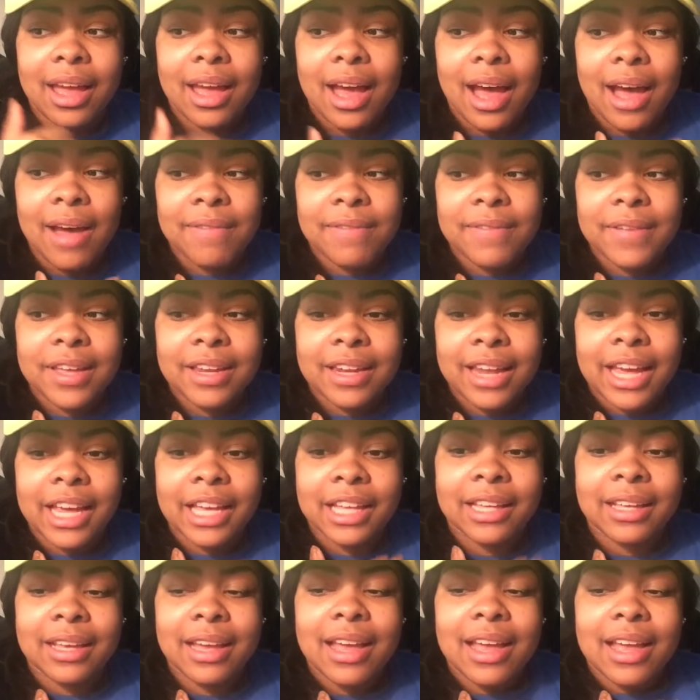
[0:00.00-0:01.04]
I feel
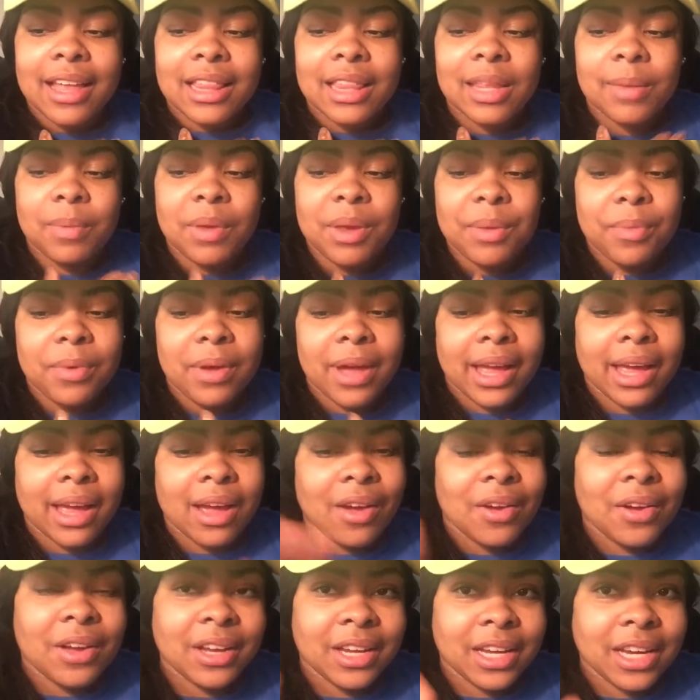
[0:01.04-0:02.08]
like the people I
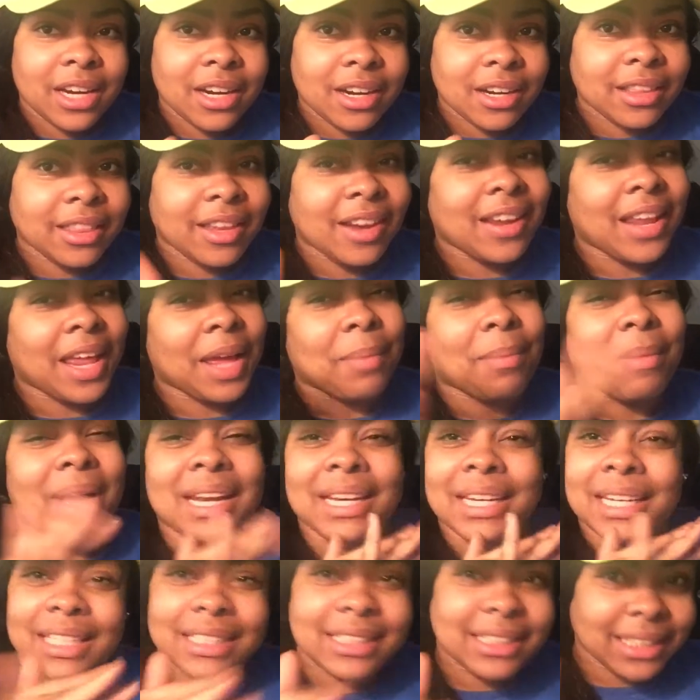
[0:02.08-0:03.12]
got on here, they're like my
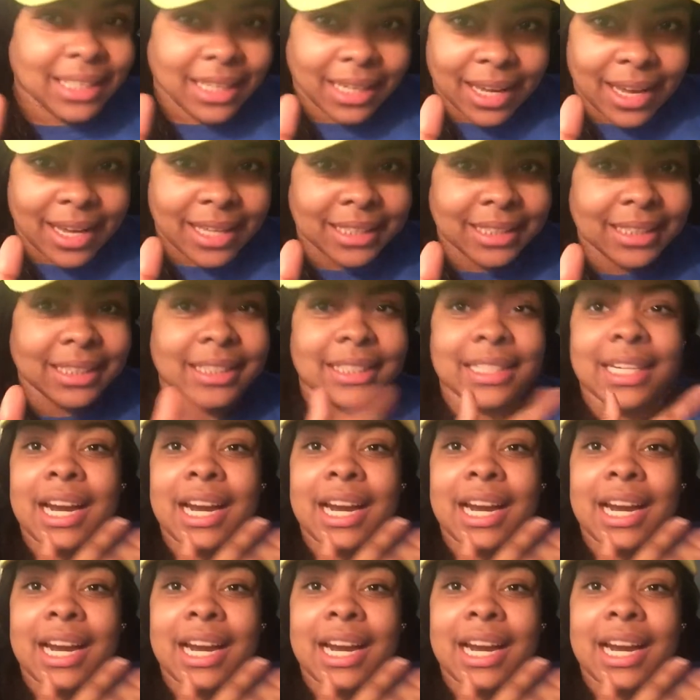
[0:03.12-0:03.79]
distant cousins.